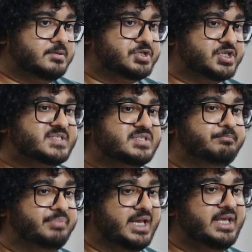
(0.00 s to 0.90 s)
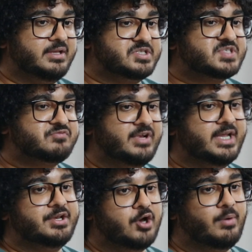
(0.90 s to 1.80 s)

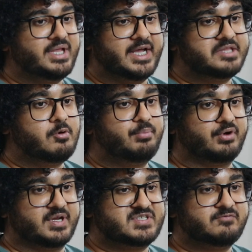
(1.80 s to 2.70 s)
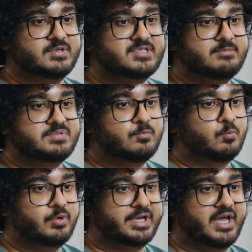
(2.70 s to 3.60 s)
knowing that they were progressive Muslims
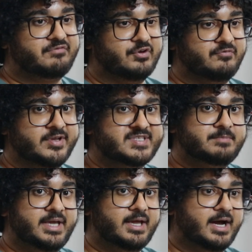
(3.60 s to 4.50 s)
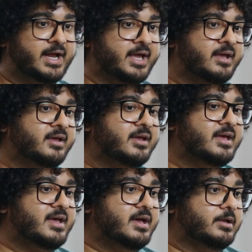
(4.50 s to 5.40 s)
wouldn't have convinced me. I
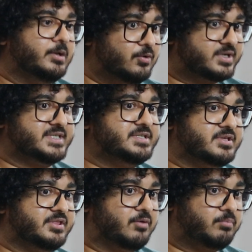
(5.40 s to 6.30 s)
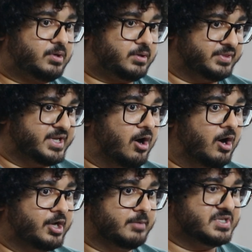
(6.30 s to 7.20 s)
looked into the
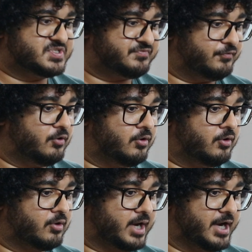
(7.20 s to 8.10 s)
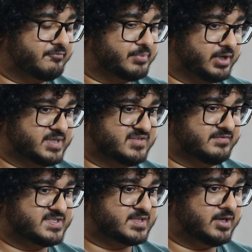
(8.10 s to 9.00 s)
arguments for kind of
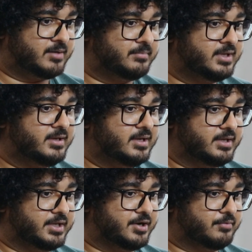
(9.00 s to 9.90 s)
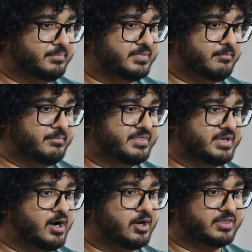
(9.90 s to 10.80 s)
progressive Islam, you know,
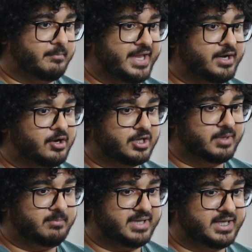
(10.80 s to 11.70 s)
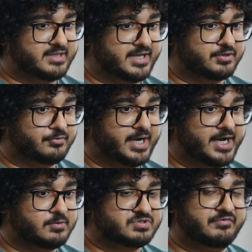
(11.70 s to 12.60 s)
the main argument being that the
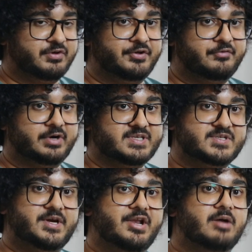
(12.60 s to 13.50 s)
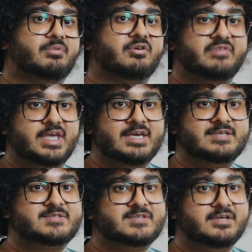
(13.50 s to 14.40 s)
Quran was revealed over a certain number of
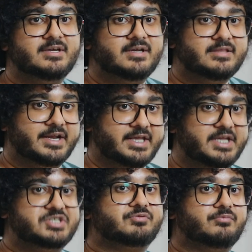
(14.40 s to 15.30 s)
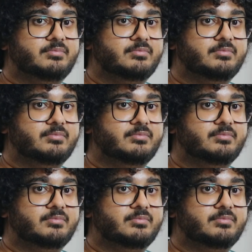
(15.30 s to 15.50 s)
years, that each